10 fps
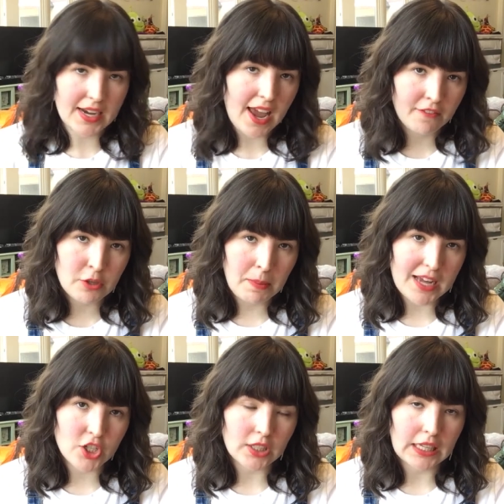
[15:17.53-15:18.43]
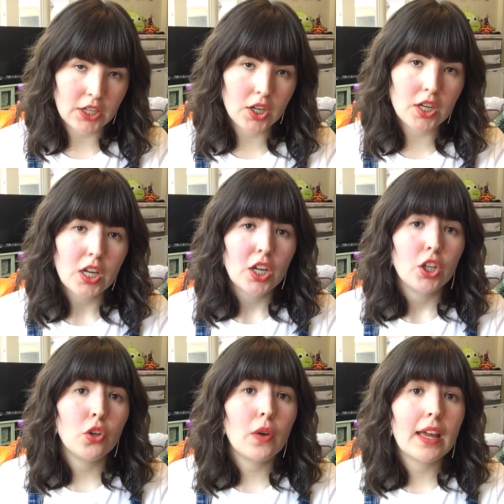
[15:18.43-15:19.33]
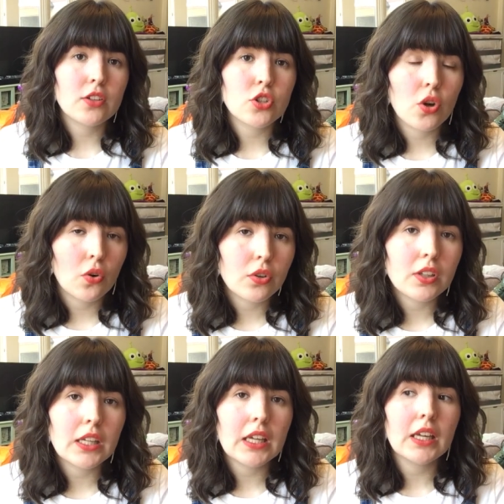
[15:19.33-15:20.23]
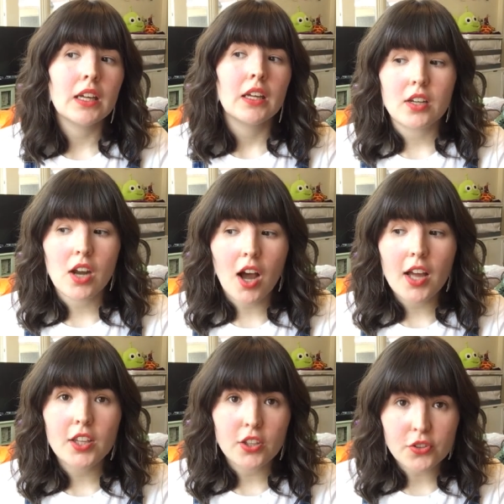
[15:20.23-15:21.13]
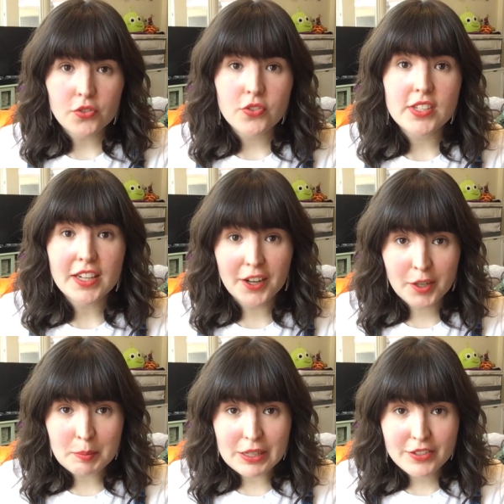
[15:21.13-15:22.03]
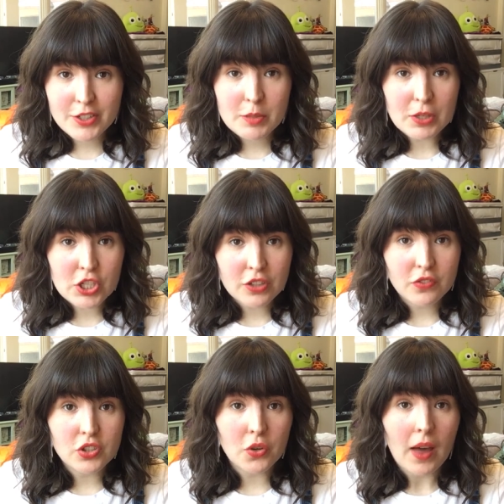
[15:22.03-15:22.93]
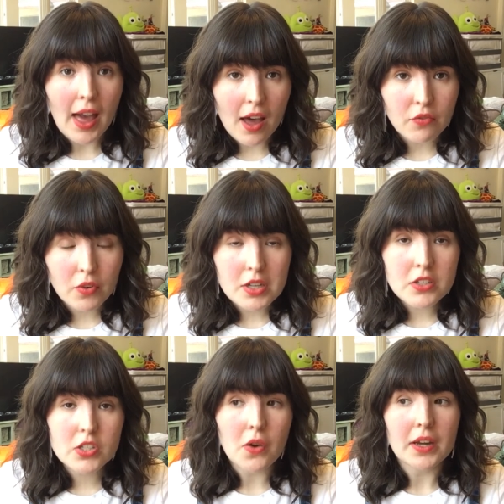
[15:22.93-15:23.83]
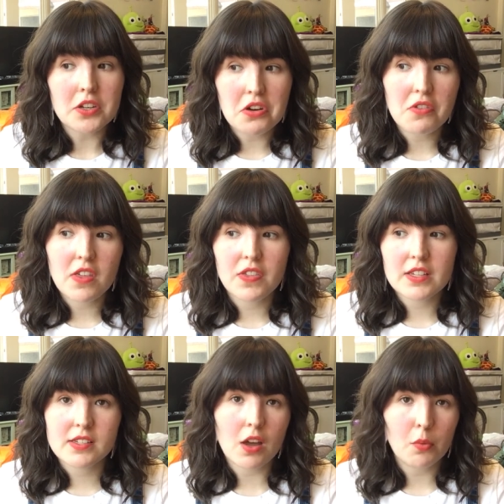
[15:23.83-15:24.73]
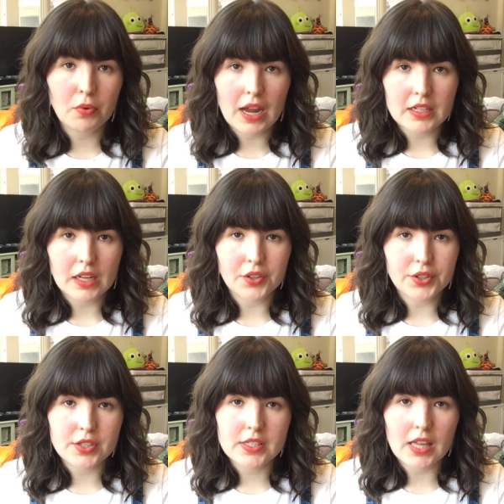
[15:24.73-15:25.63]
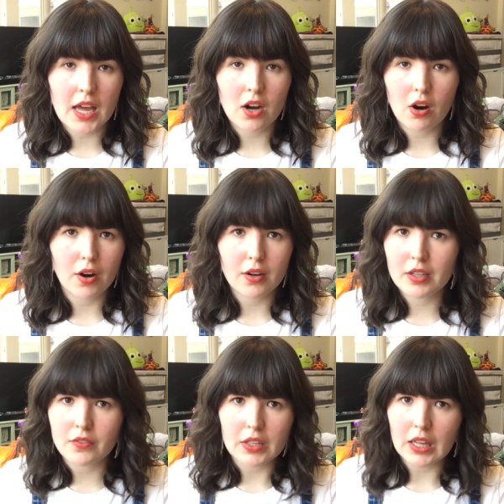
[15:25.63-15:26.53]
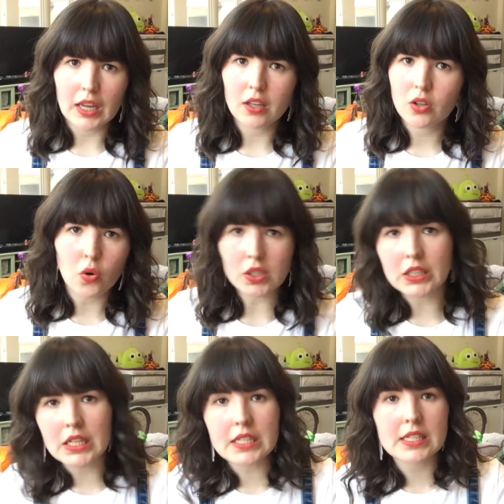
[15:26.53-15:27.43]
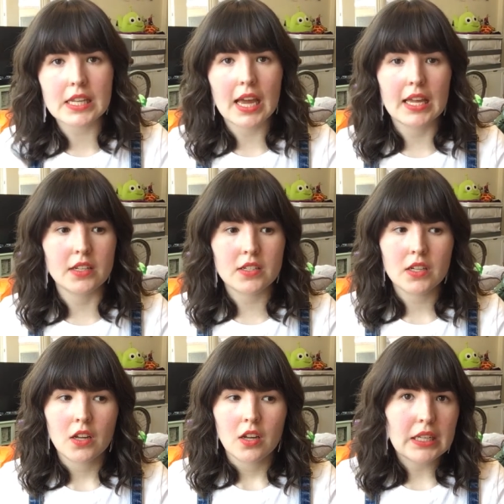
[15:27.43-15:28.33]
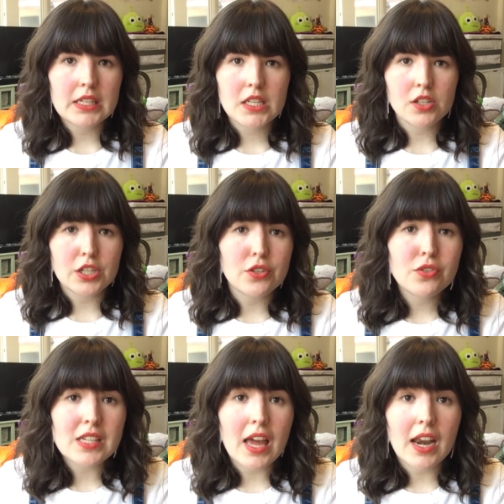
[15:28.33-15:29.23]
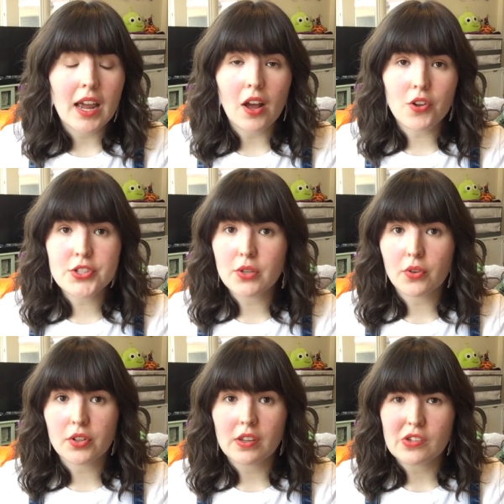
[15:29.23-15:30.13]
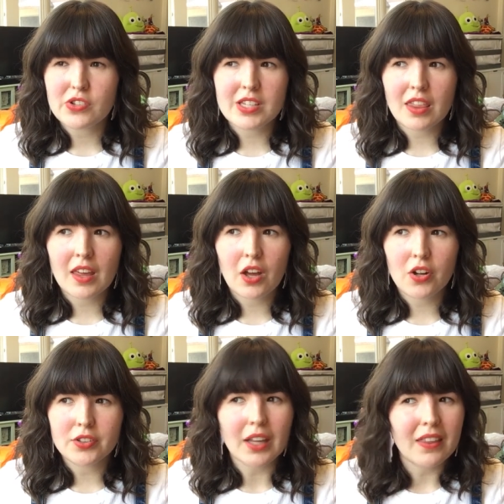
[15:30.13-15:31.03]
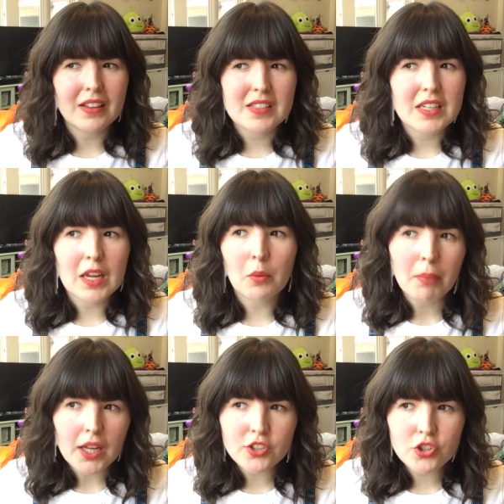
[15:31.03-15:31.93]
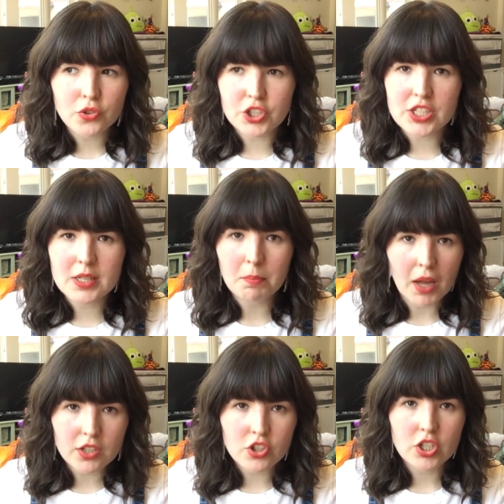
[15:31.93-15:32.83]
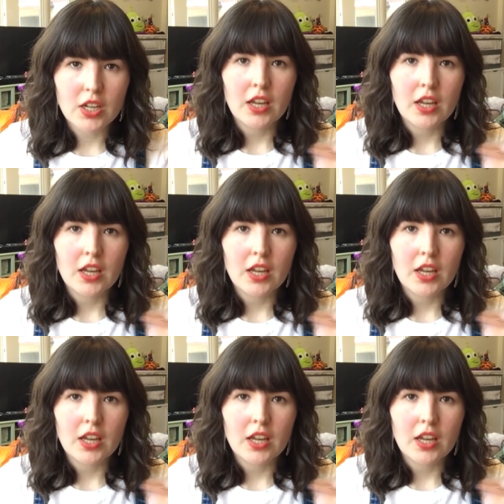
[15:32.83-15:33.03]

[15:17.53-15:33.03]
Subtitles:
I'd have to patch it later. You can totally not use an air compressor, especially if you don't have one. So I know that they sell brad nailers that are even like cordless and pretty easy to use. And I also learned that there's a thing called, I think it's a nail punch or just a punch